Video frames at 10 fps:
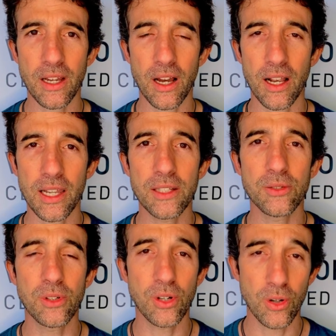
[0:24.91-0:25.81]
linked to
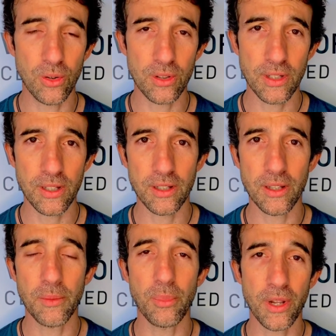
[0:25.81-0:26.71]
the cold,
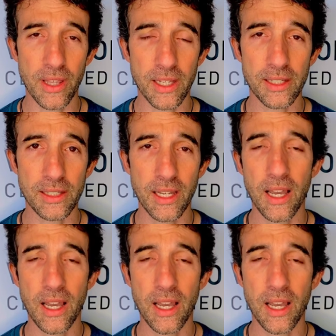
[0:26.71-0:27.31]
the breathing,